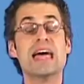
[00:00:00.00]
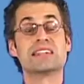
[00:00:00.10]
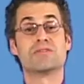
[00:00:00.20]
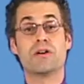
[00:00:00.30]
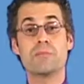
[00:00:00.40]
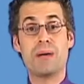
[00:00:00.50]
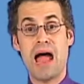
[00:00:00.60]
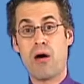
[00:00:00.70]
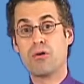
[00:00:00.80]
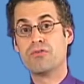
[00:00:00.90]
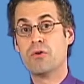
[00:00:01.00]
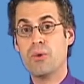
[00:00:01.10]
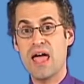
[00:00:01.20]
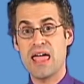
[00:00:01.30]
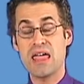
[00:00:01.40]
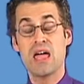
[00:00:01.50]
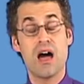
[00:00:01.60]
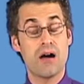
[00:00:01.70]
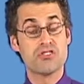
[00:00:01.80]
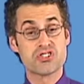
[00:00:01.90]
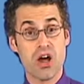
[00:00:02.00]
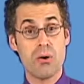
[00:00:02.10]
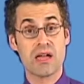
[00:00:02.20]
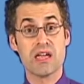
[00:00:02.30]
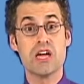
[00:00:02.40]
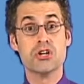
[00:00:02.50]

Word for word: It's a very powerful way of showing